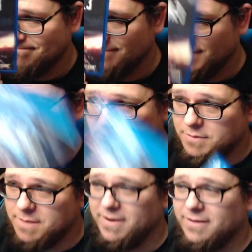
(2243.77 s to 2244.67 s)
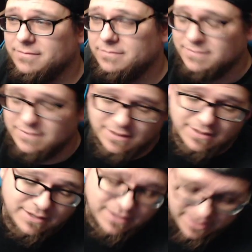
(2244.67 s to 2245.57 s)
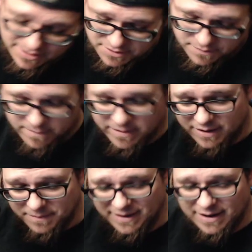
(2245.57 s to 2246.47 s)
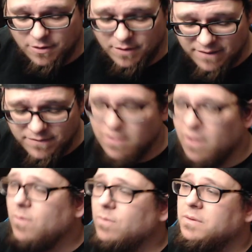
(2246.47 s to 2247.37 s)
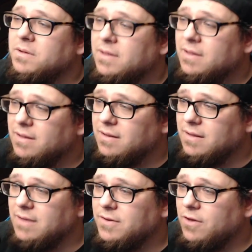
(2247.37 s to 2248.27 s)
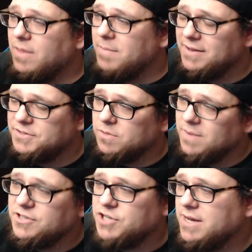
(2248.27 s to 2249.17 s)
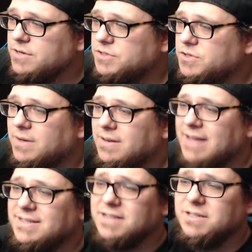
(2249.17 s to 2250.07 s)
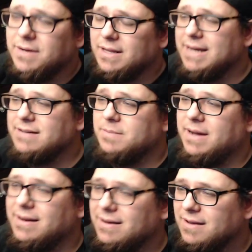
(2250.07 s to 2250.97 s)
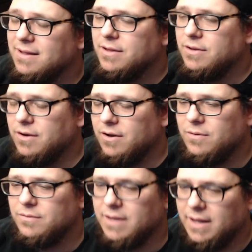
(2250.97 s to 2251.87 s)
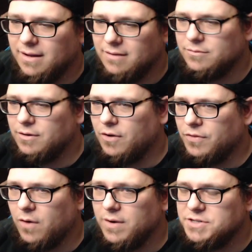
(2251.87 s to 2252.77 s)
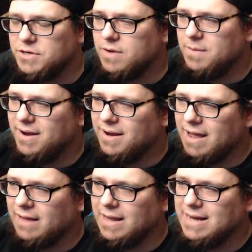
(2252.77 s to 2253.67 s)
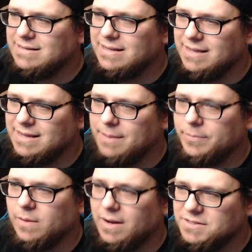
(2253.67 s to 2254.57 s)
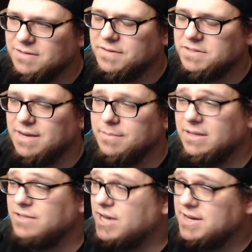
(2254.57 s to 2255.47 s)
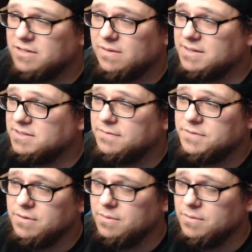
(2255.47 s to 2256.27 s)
it's the remake. It is the remake. Even though they made so many changes to it, that's actually what I liked about it. The RE2 remake, I liked that they kept a lot of stuff the same, but they changed a lot of stuff too.